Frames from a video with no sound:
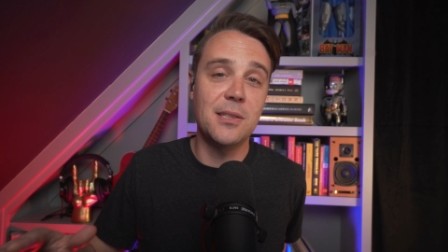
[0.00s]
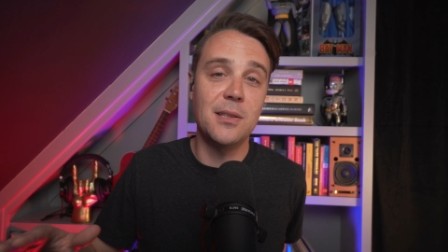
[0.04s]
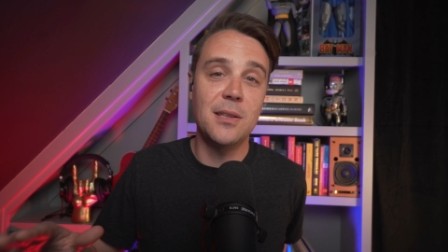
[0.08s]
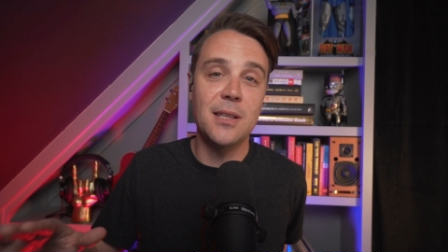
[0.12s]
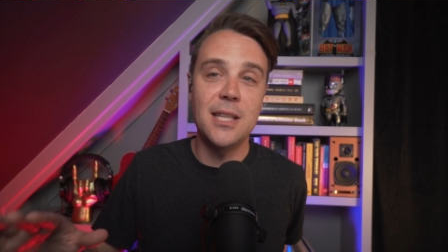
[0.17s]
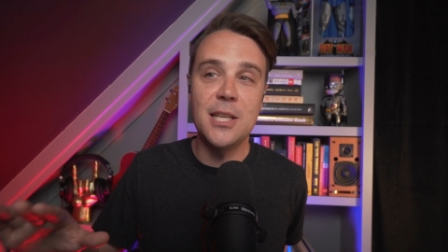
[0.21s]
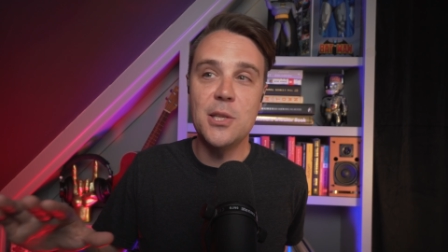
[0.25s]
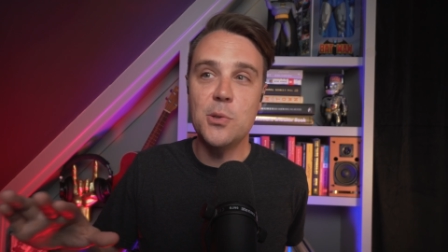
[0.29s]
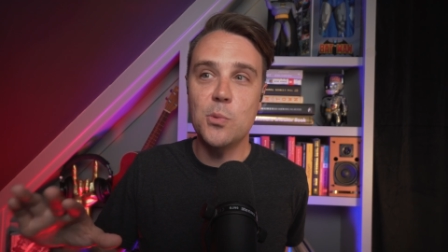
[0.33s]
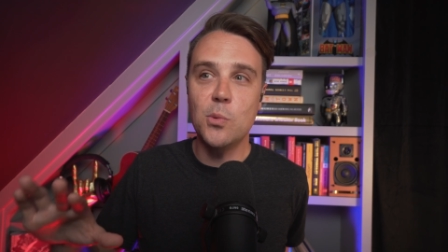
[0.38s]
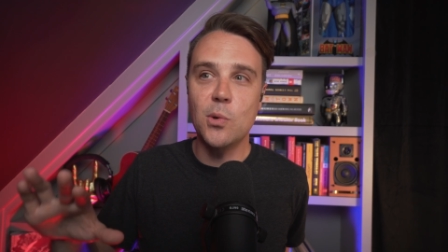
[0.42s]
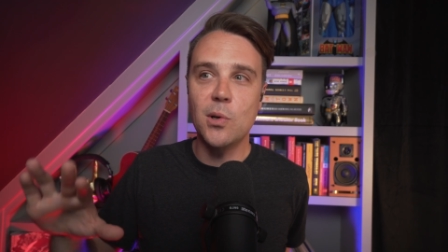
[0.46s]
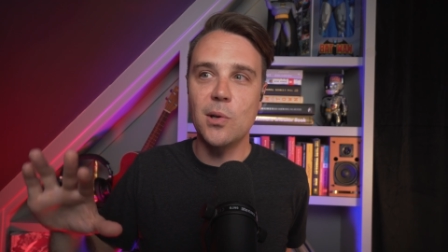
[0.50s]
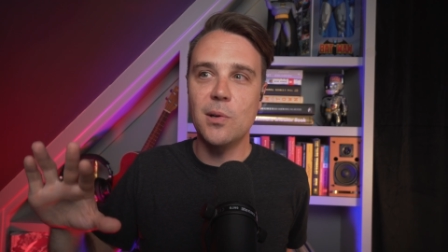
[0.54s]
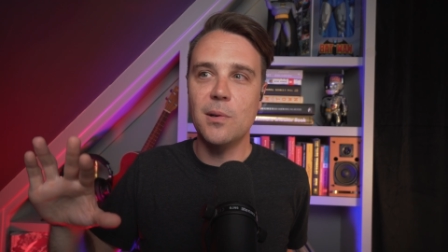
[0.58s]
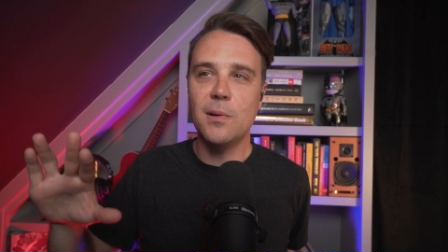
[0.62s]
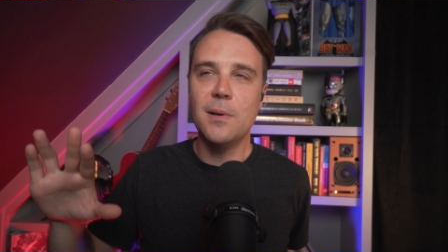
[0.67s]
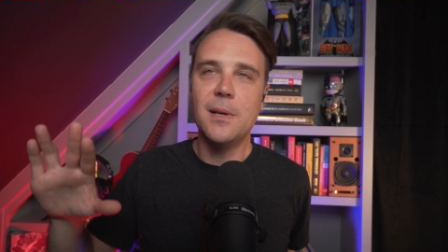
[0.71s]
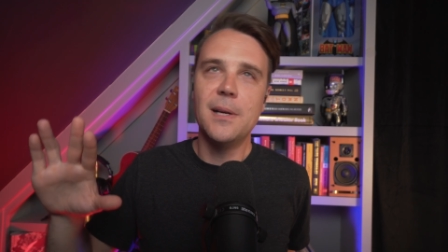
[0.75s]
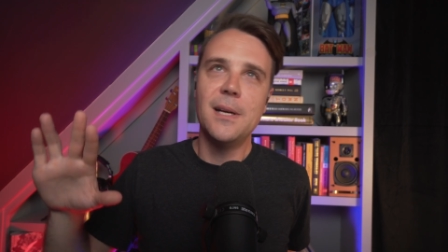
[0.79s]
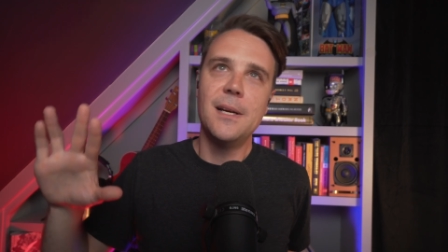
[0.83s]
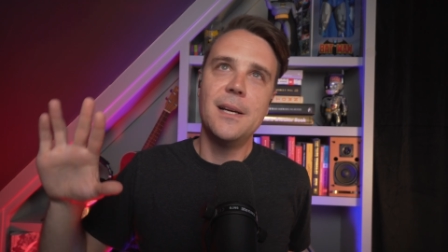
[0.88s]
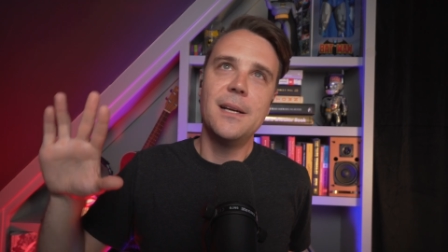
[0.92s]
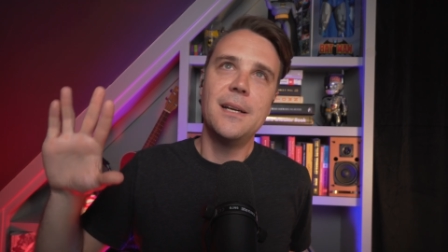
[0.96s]
is these
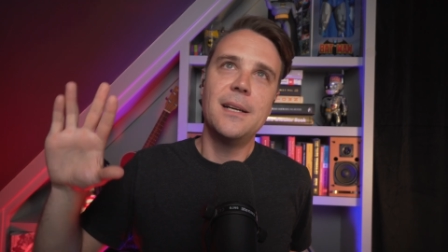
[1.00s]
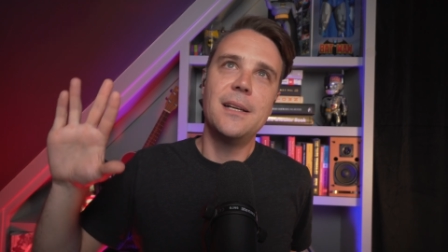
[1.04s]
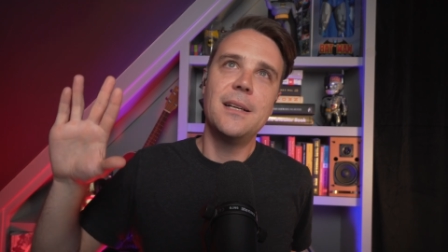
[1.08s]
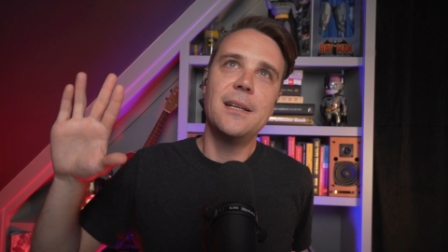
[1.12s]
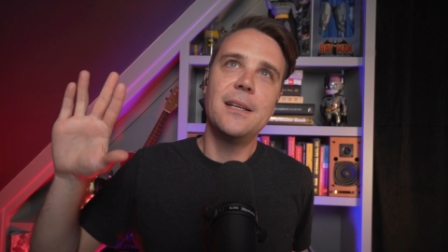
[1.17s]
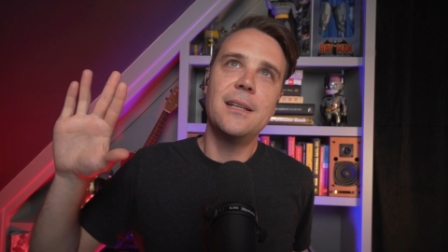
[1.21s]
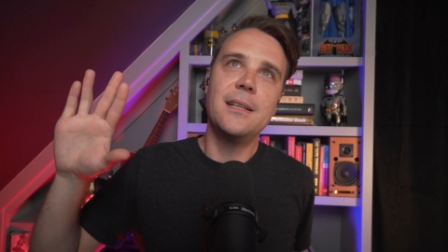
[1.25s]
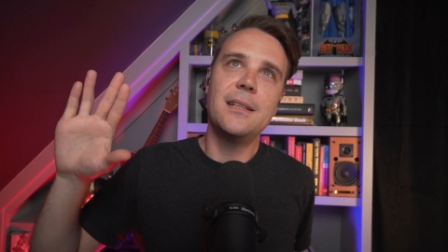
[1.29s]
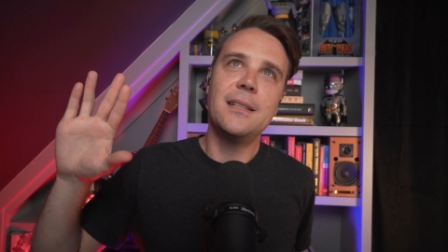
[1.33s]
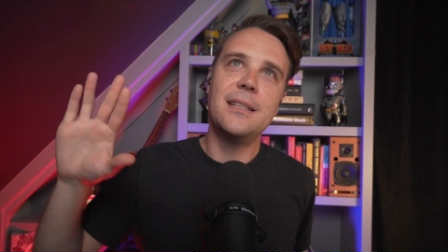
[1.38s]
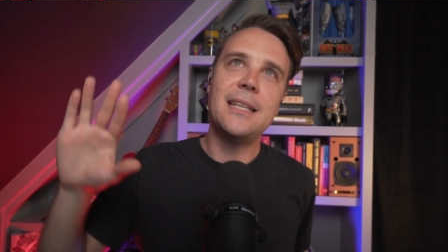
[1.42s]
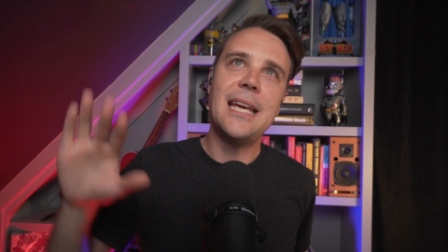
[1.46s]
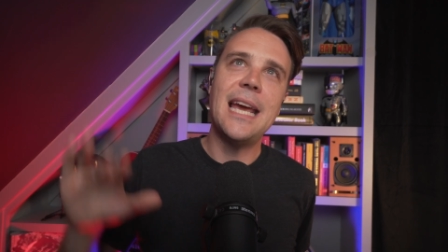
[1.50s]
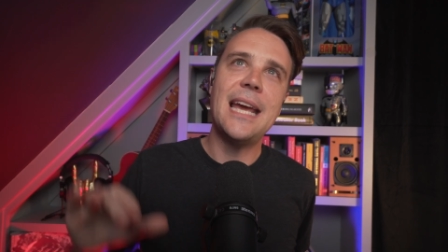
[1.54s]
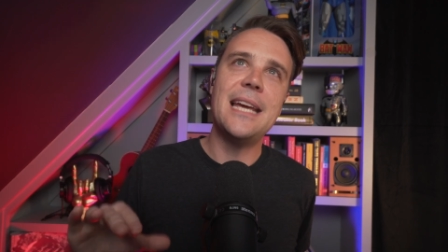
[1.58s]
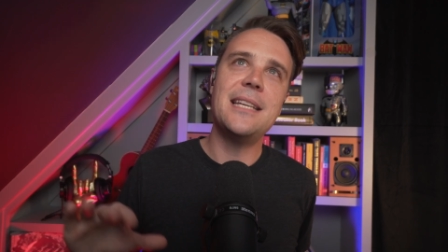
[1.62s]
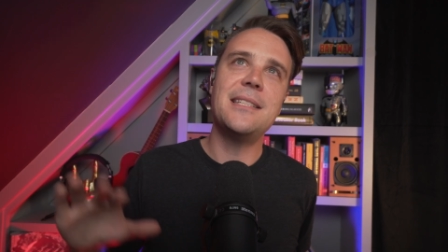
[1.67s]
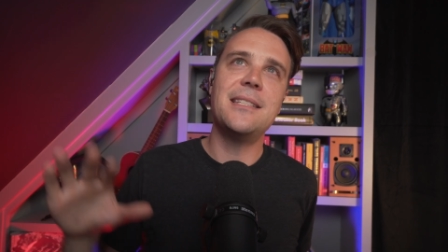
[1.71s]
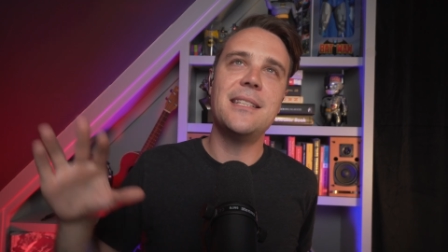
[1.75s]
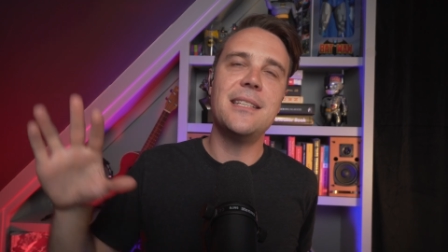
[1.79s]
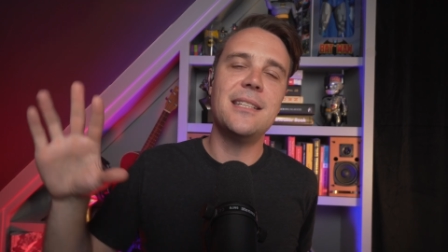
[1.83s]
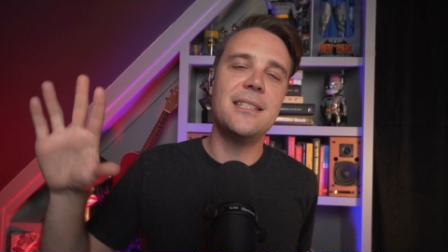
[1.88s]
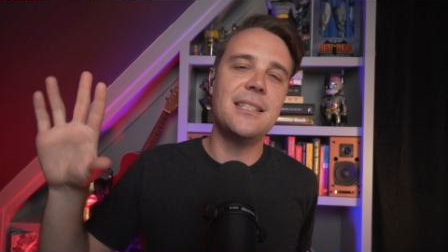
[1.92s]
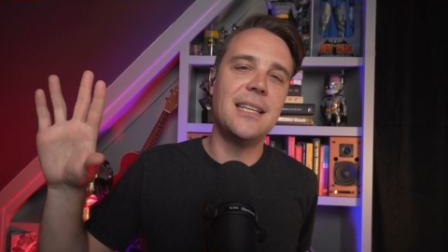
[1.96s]
were
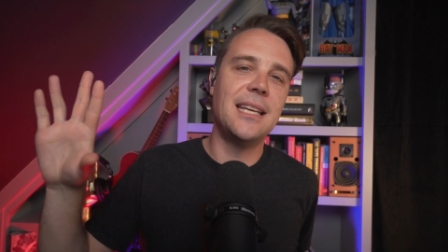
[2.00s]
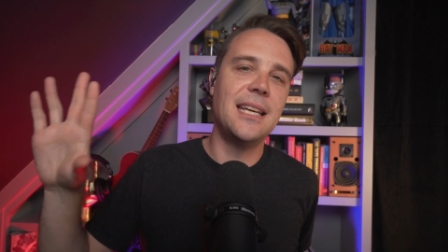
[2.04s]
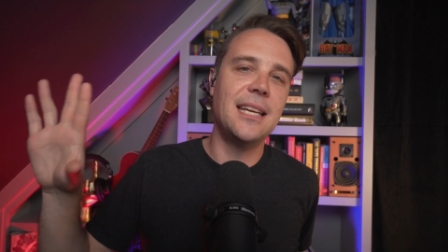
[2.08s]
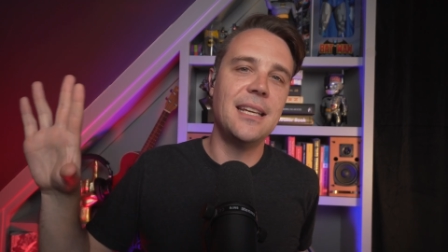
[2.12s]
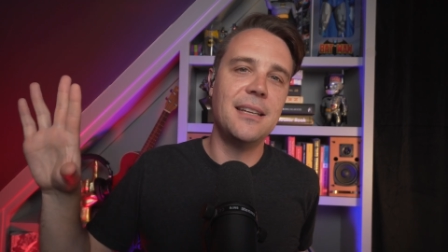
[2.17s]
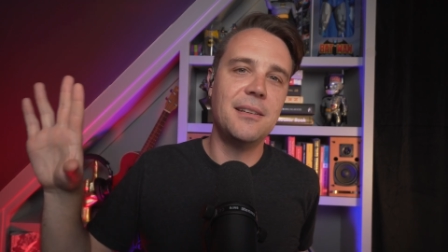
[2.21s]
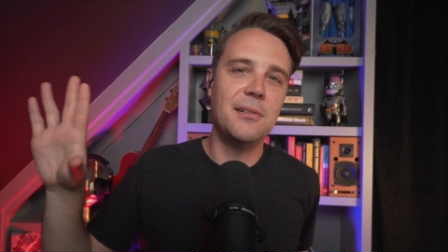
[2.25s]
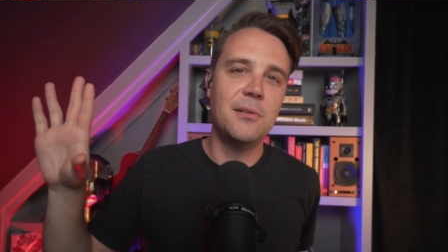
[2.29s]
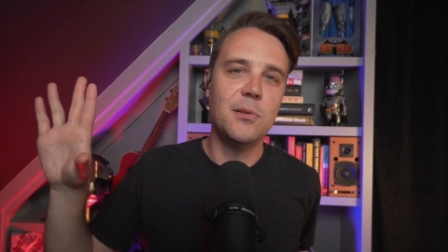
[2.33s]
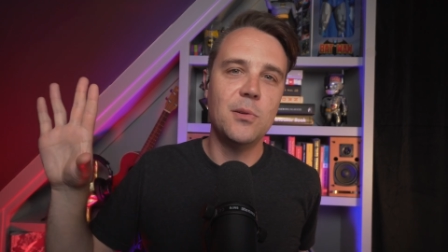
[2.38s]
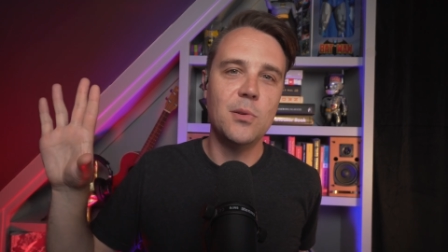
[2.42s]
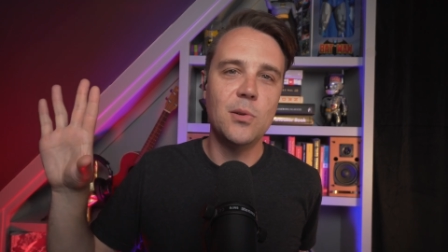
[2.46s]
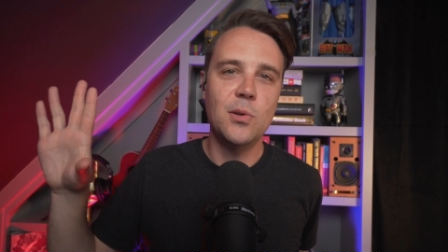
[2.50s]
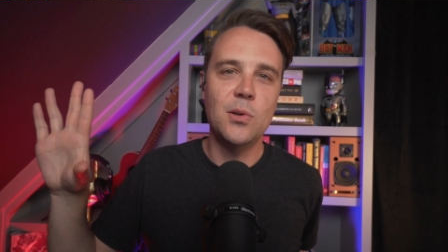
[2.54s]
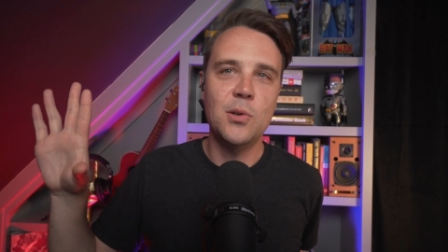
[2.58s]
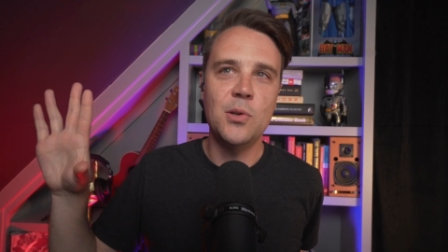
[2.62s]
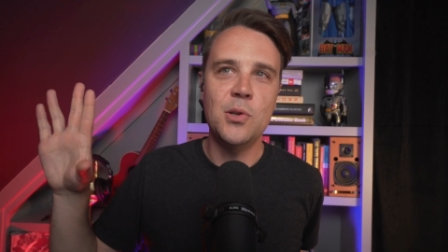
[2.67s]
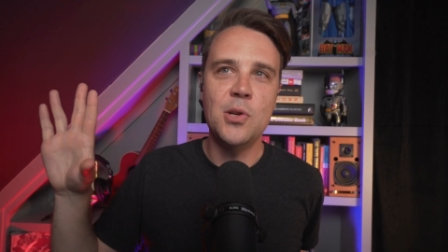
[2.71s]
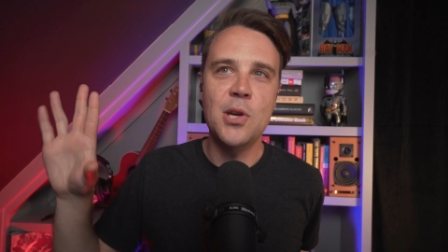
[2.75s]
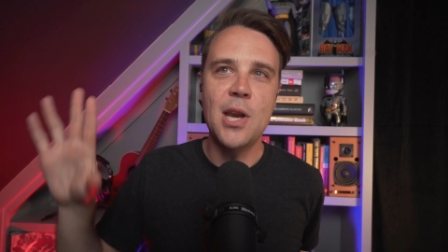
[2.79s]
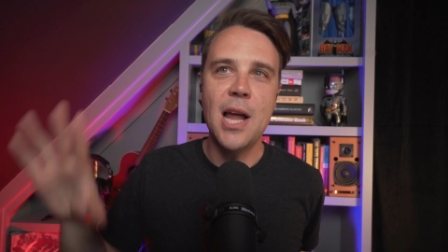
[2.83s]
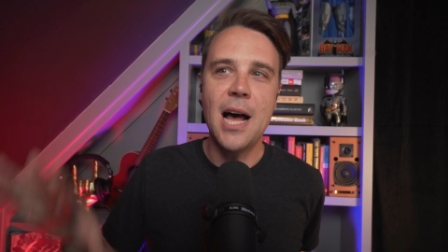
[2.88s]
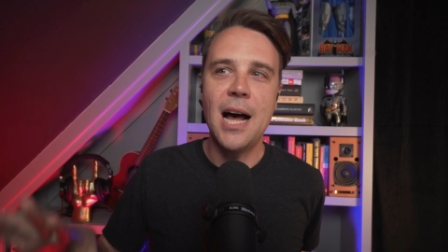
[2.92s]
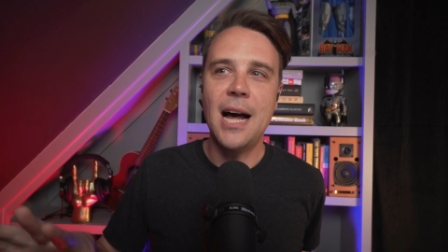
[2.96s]
cases in
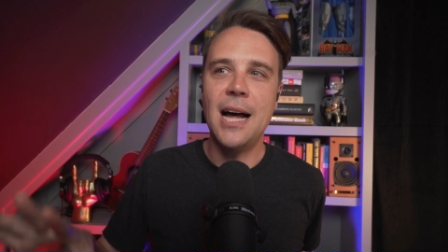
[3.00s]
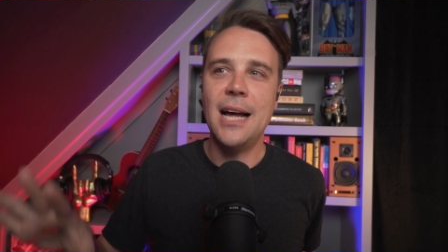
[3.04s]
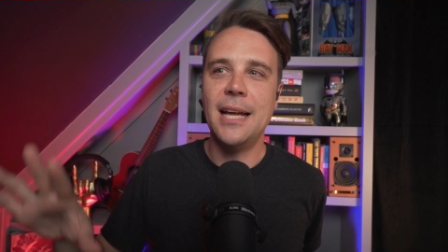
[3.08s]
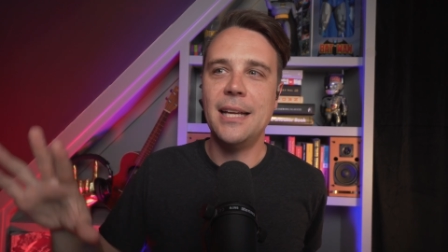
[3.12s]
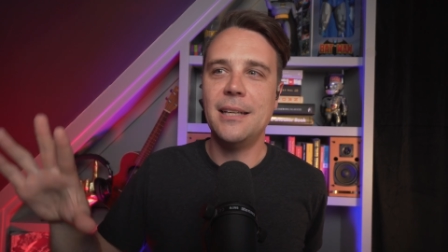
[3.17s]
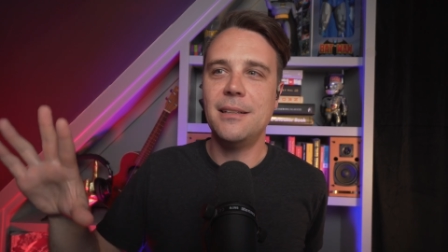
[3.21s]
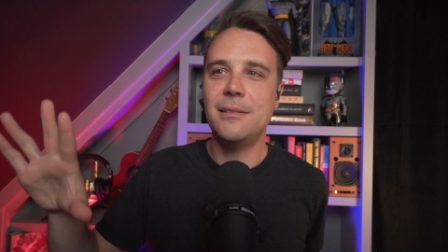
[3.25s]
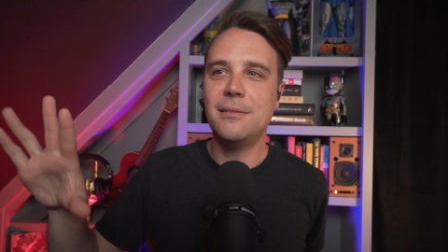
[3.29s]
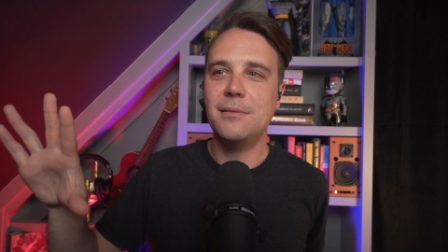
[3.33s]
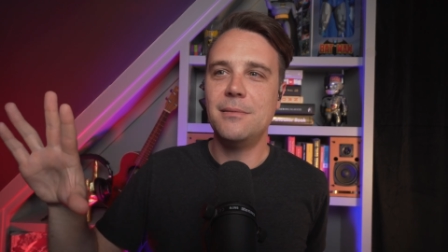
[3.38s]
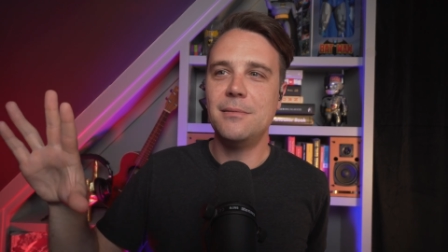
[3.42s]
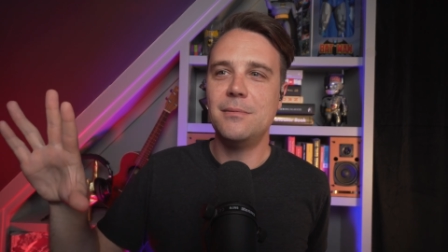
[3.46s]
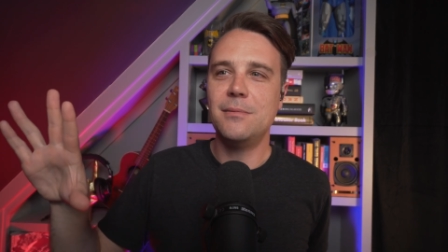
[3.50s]
not